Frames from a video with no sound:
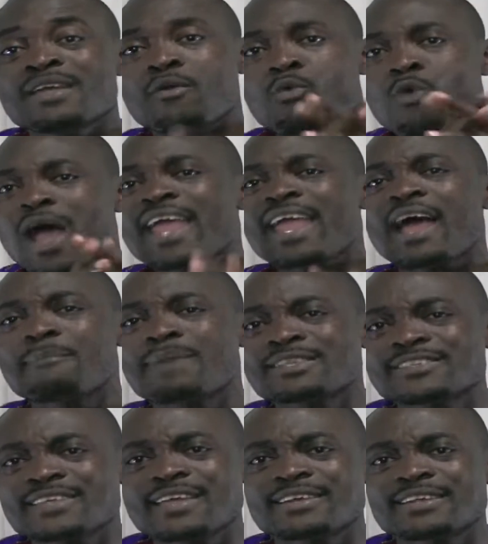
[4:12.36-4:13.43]
Why am I
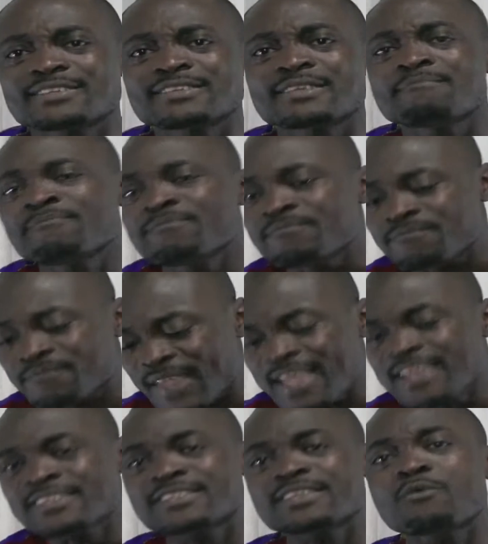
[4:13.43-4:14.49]
saying
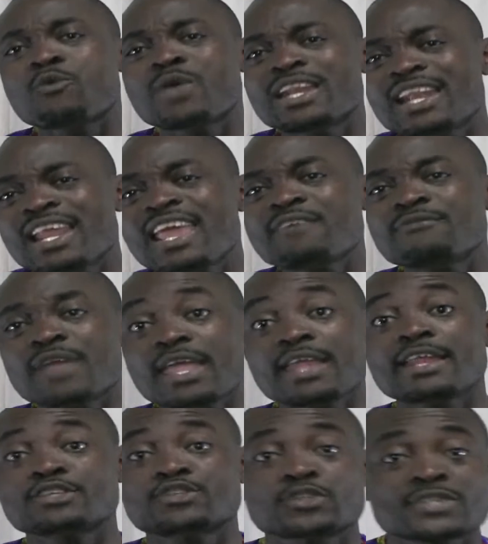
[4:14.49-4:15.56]
this? We live
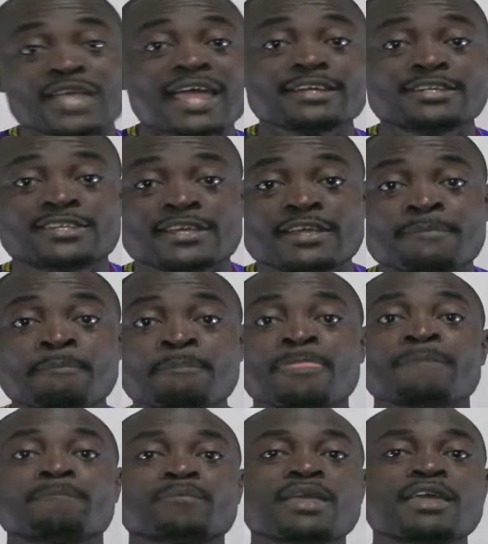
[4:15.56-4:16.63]
in a society,
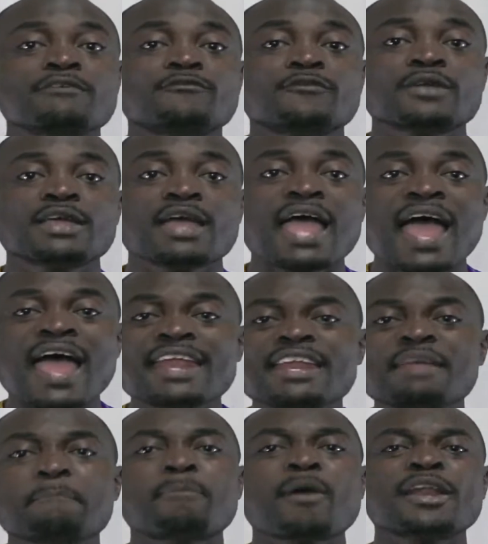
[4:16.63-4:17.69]
if
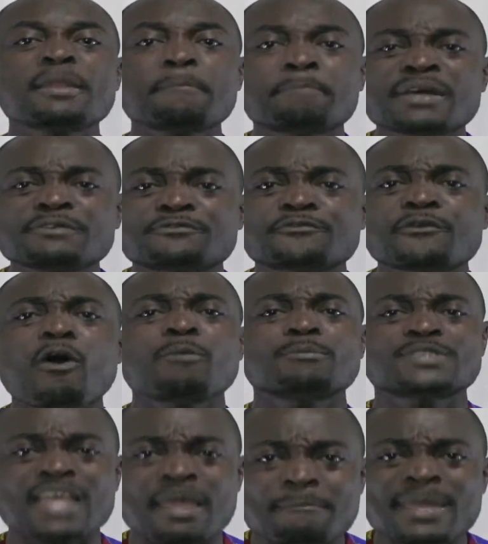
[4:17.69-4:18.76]
anybody
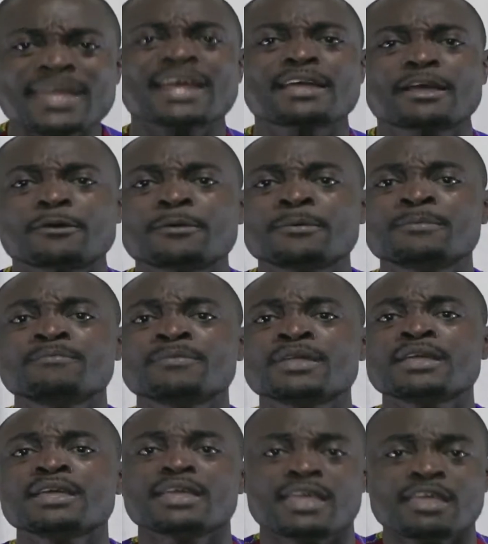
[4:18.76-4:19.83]
performs a miracle,
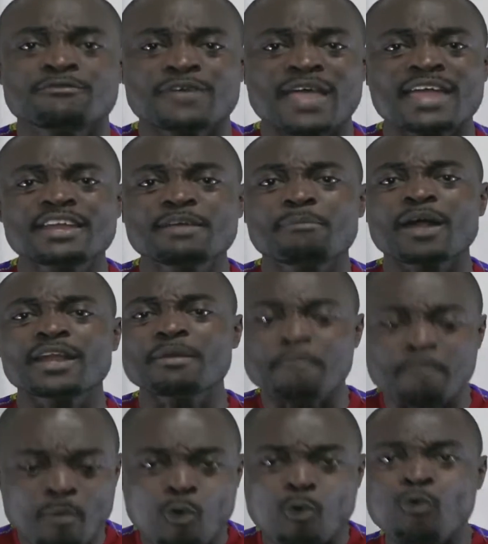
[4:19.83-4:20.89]
if anybody
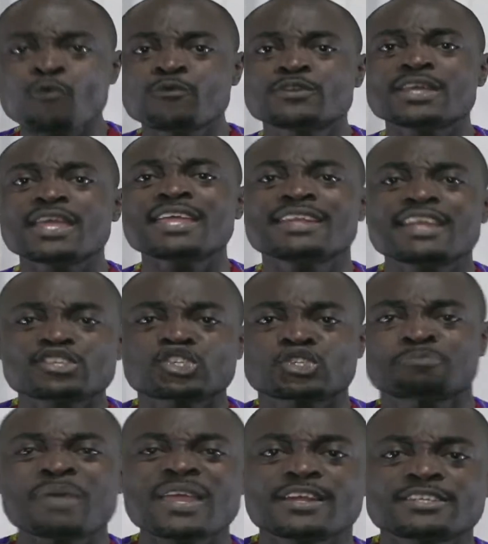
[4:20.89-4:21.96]
moved in the
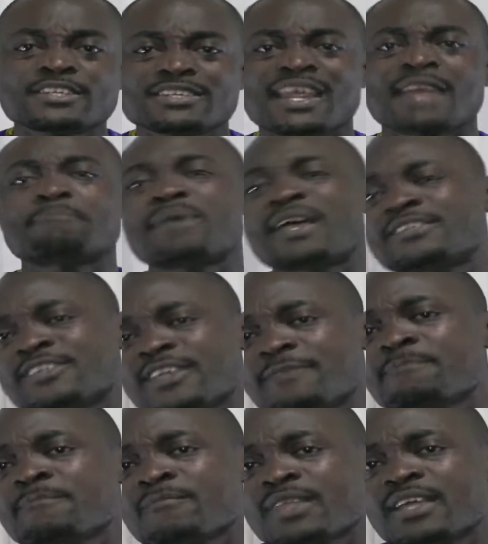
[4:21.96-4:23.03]
spirit, that
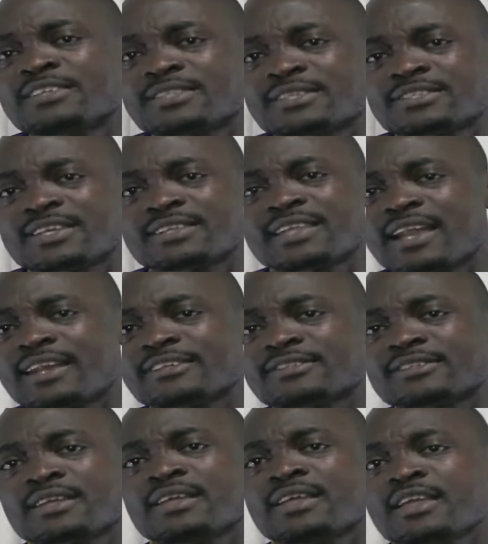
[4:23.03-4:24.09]
person is a
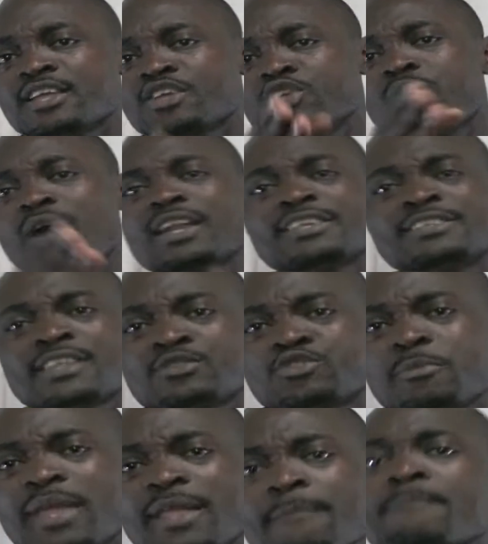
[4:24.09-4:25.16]
Satanist. You are listening to
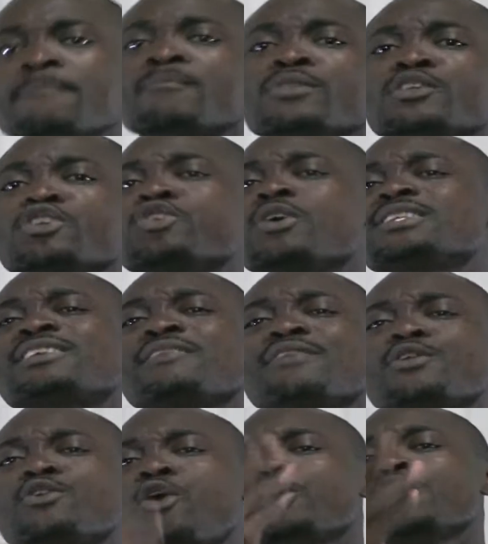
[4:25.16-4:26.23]
me. You don't
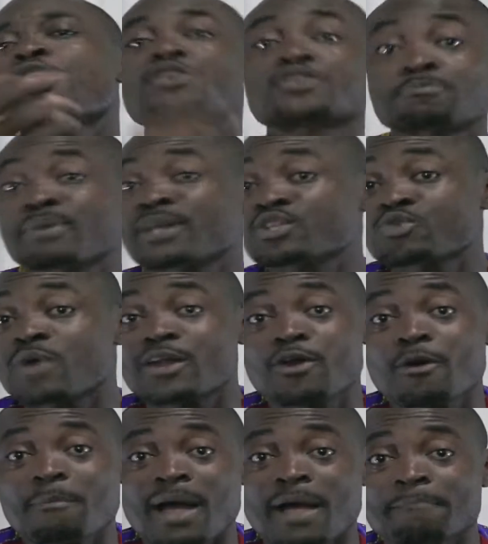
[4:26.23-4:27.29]
even know your spiritual
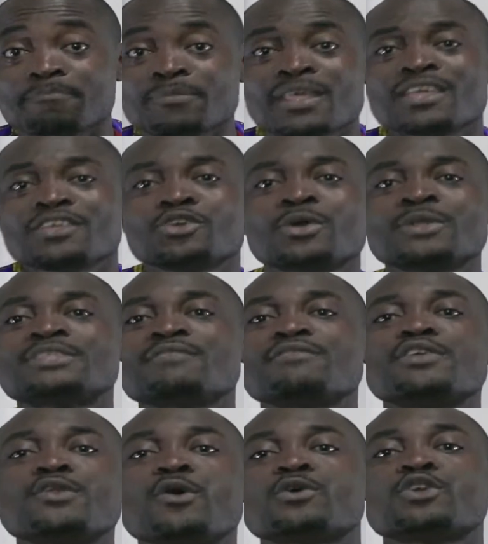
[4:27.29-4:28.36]
number. You don't
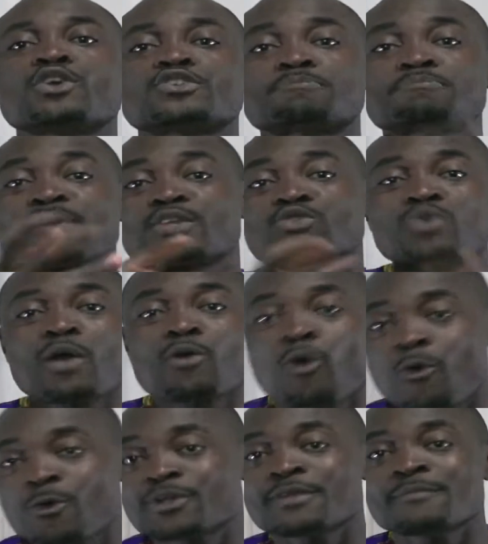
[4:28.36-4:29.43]
even know your spiritual
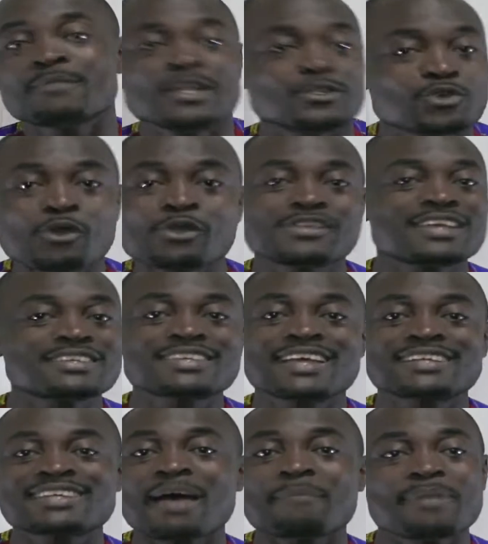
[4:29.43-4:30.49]
code. So you just
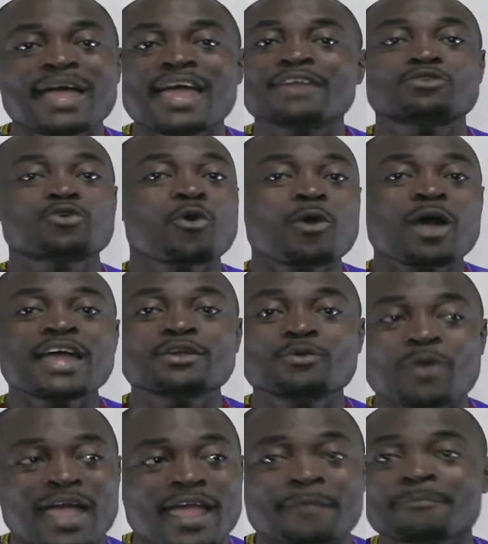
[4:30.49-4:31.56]
get up and go
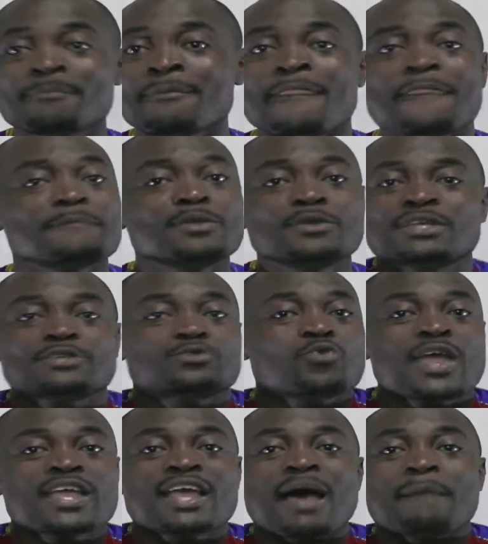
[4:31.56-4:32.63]
anywhere. You just
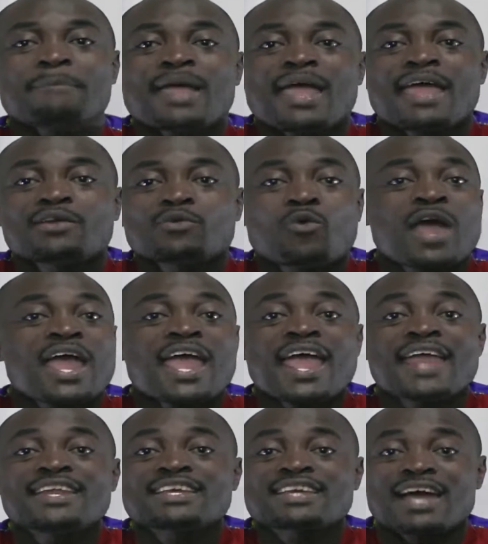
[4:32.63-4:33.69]
wake up and wear
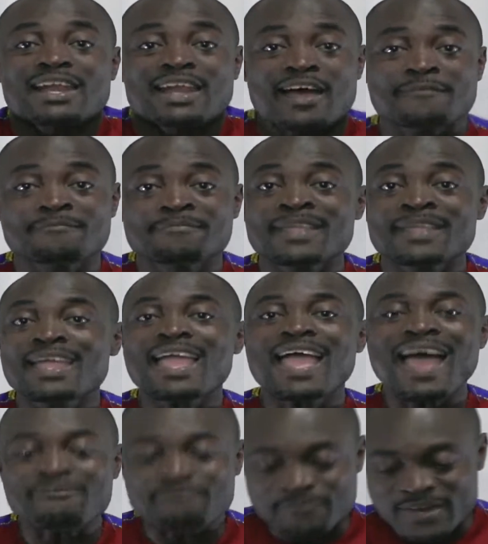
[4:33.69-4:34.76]
any color.
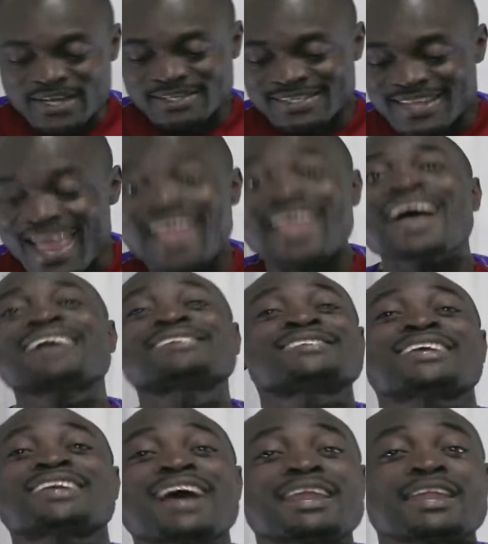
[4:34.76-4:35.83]
Every day has
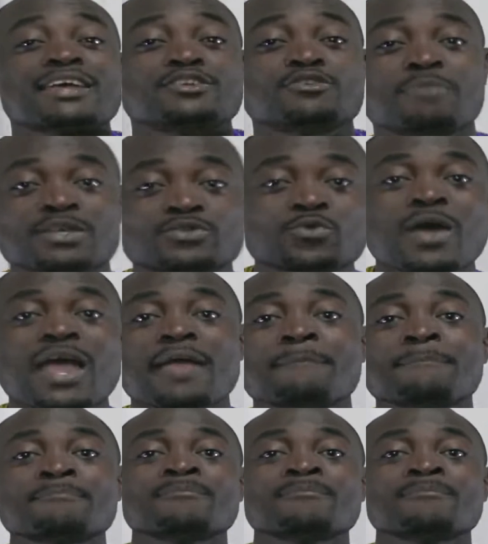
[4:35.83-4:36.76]
a color you must wear.